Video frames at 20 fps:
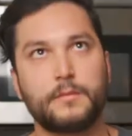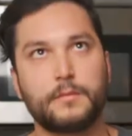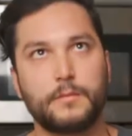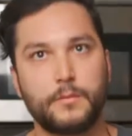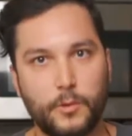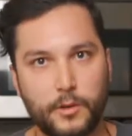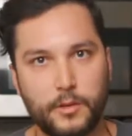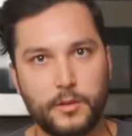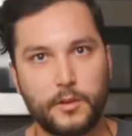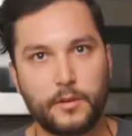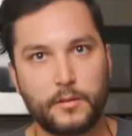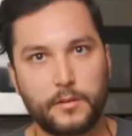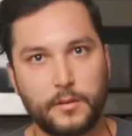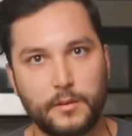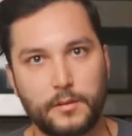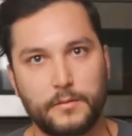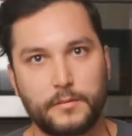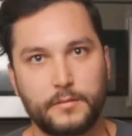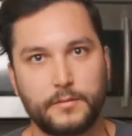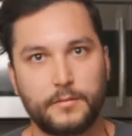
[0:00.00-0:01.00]
1 yolk
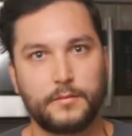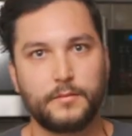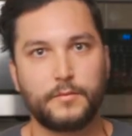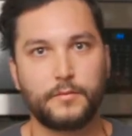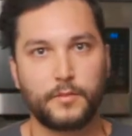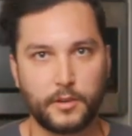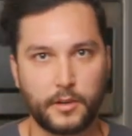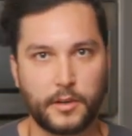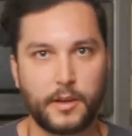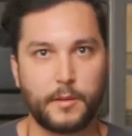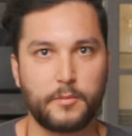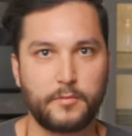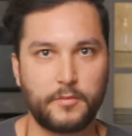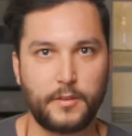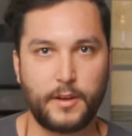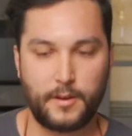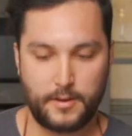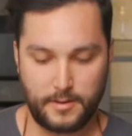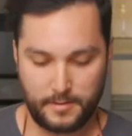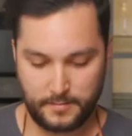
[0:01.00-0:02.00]
for a cup of
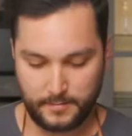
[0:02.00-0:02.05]
flour.